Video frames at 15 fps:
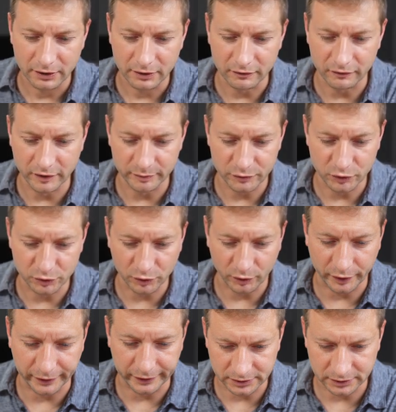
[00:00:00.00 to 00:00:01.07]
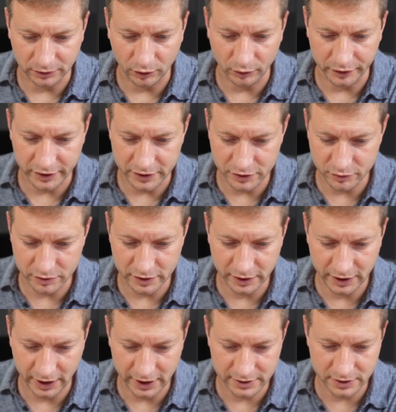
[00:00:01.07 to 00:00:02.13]
Vim tutorial. Uh, oh, he's using
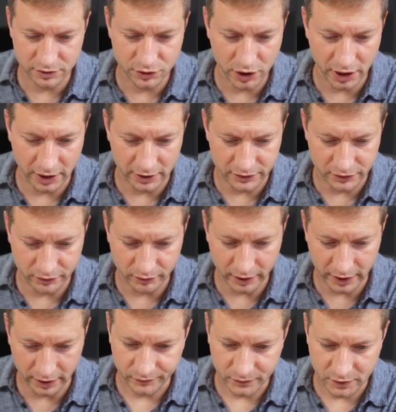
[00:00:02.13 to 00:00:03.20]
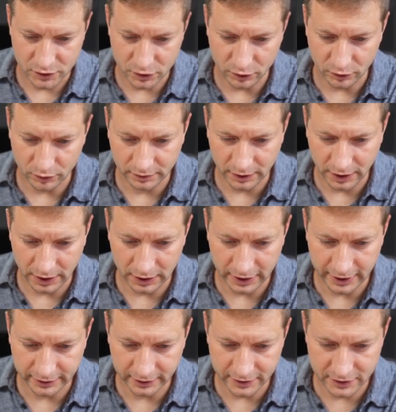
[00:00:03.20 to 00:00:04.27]
K's and J's, great. So I
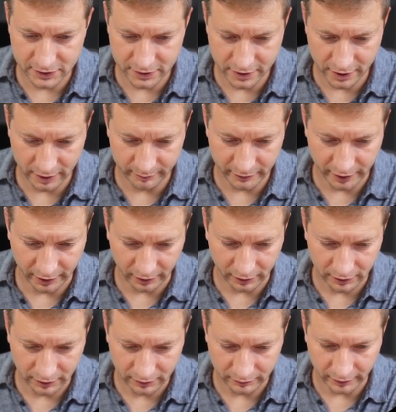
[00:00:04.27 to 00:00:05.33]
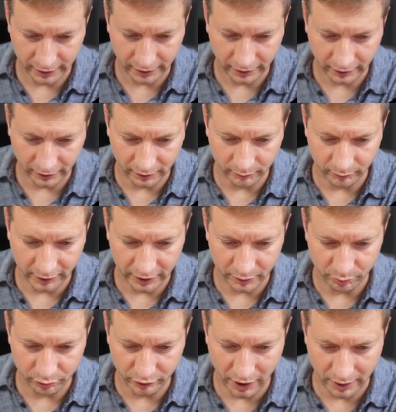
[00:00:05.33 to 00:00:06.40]
like this thumbnail right here by the
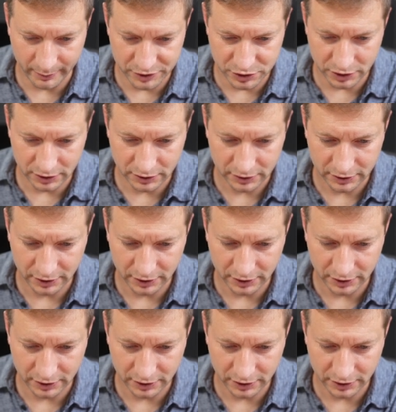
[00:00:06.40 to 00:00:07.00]
Primeagen.